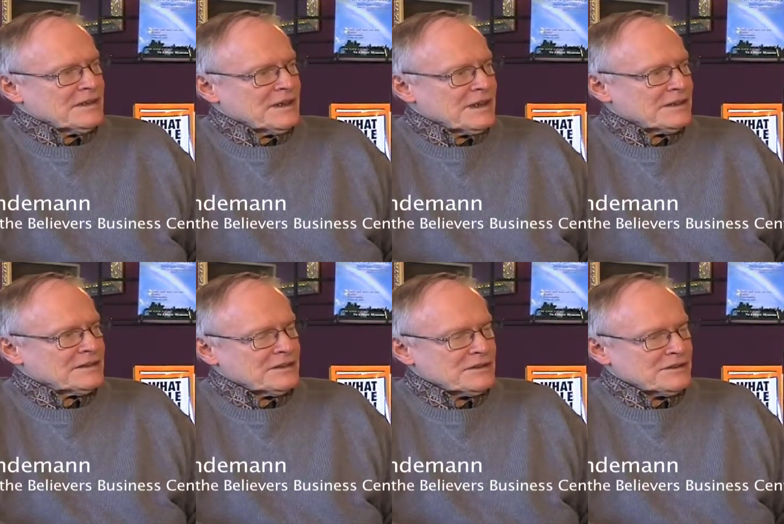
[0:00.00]
and
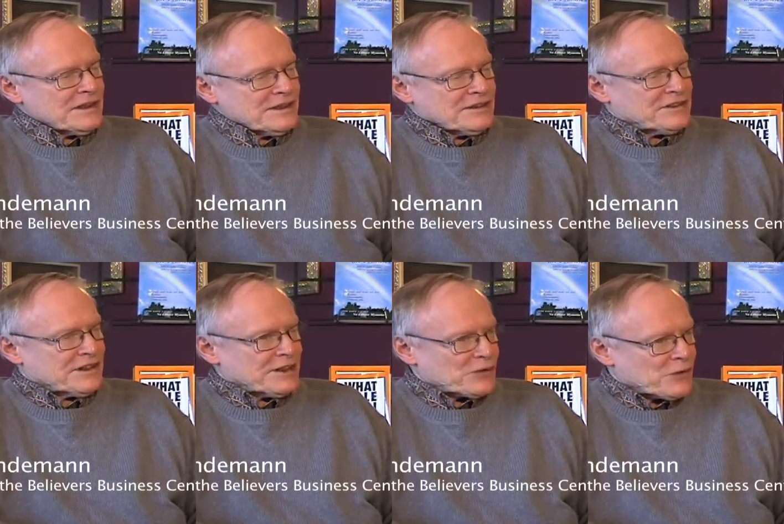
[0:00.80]
they need to
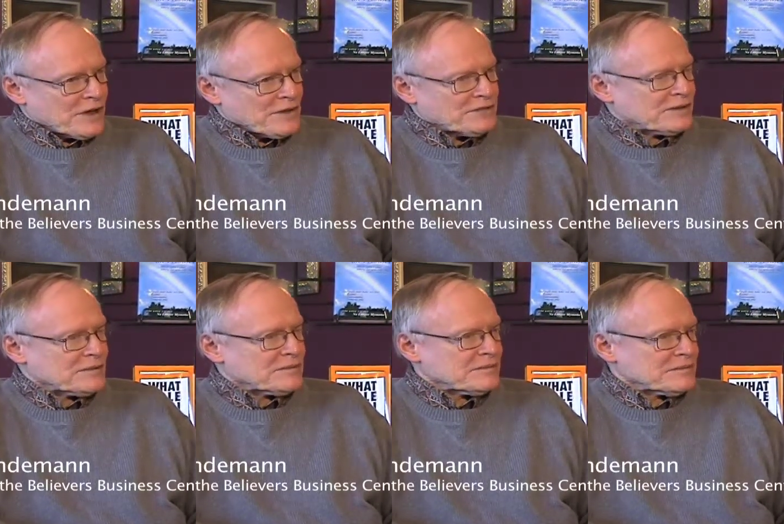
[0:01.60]
get away
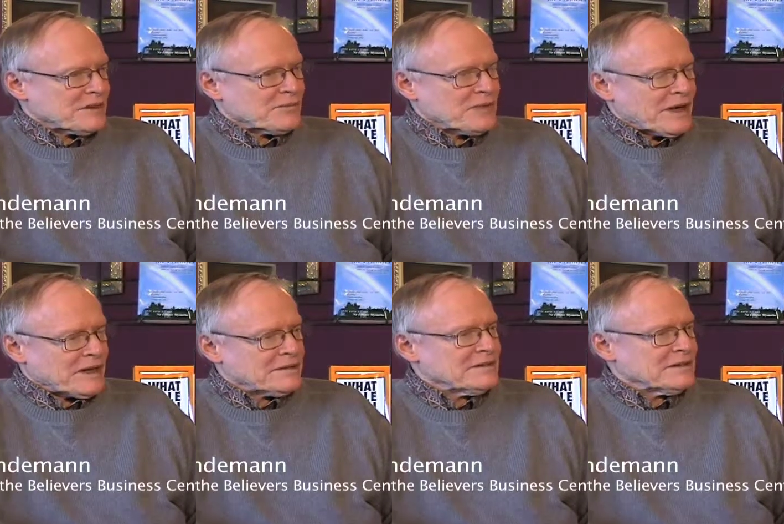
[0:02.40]
from their
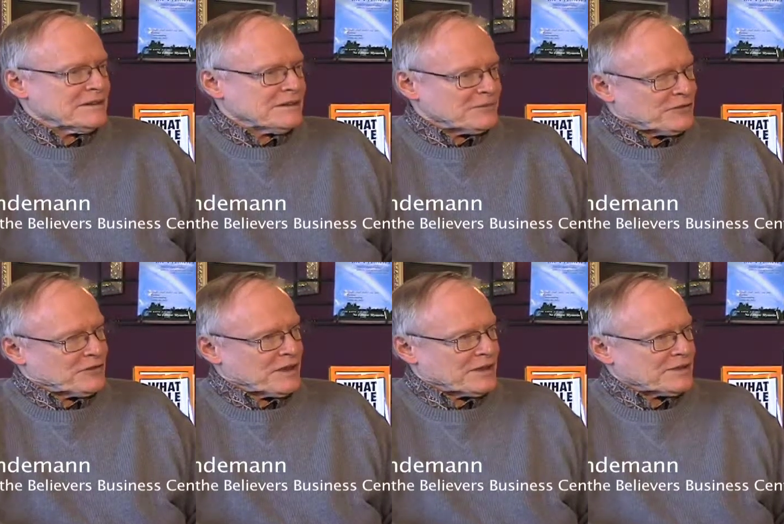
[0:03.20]
bad
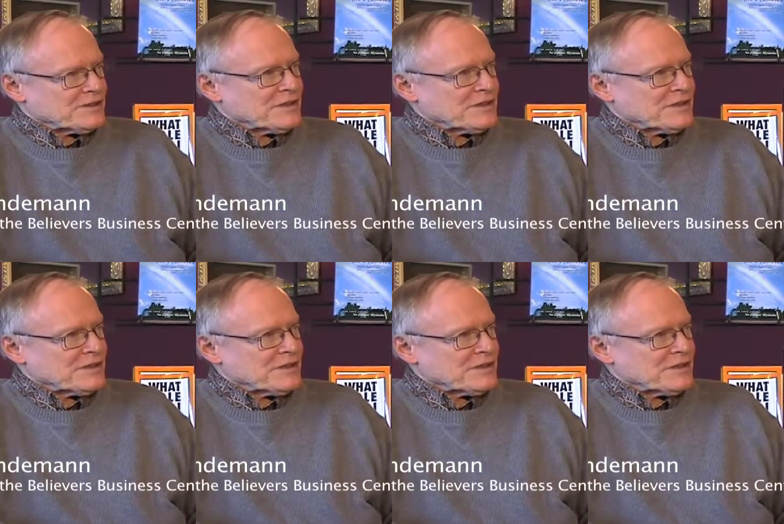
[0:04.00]
friends.